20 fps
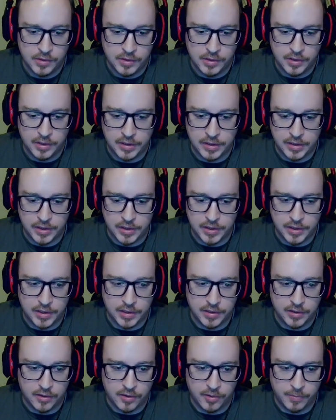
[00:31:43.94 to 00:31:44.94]

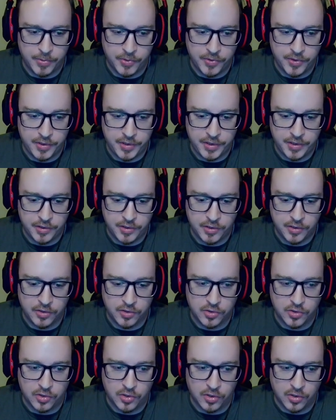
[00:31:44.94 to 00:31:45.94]
And our opponent here
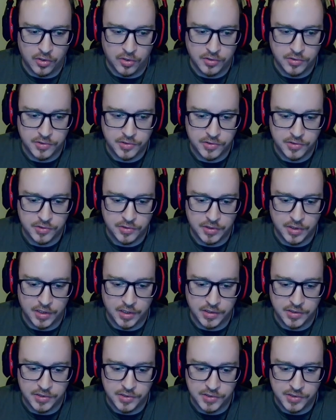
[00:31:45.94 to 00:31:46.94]
calls.
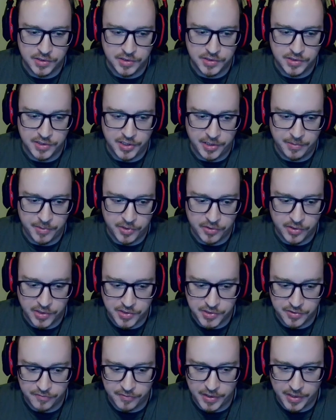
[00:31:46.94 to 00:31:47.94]
This is the same
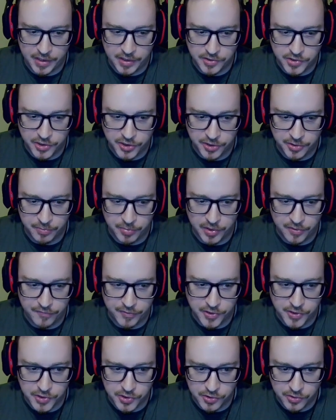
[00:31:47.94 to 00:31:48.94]
aggressive guy that tried to bluff
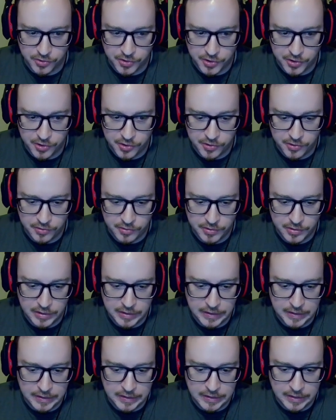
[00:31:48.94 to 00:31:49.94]
us earlier.
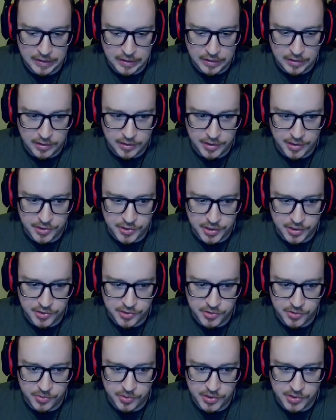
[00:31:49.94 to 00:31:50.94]
He checks
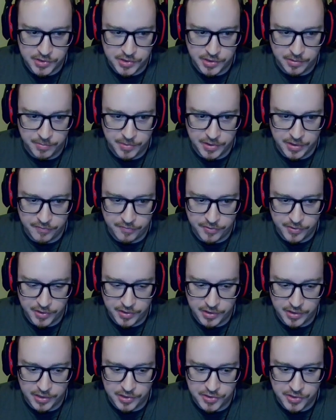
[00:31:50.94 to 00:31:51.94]
to us. I'm definitely going to
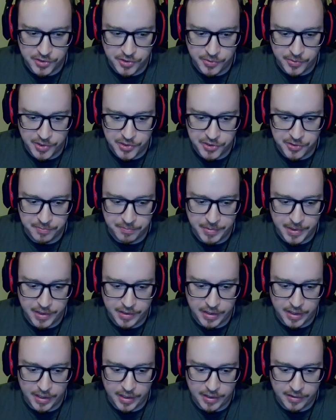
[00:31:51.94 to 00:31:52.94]
continuation bet.
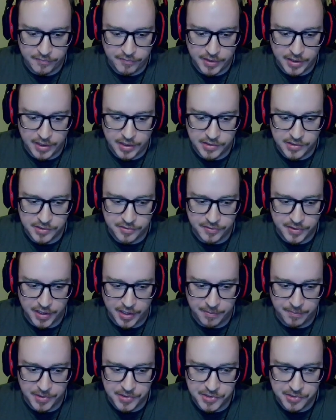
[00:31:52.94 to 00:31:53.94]
I have the ace of
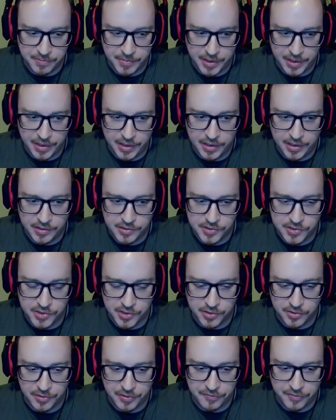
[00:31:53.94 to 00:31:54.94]
diamonds in my hand,
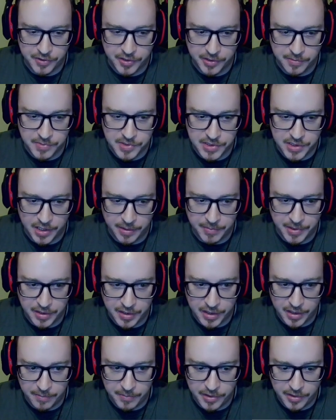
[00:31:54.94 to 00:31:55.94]
so if it comes diamond,
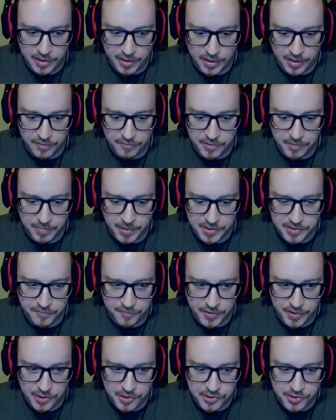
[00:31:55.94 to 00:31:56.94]
diamond, I have the best
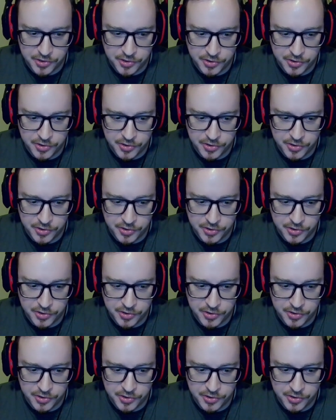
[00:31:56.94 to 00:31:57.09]
flush.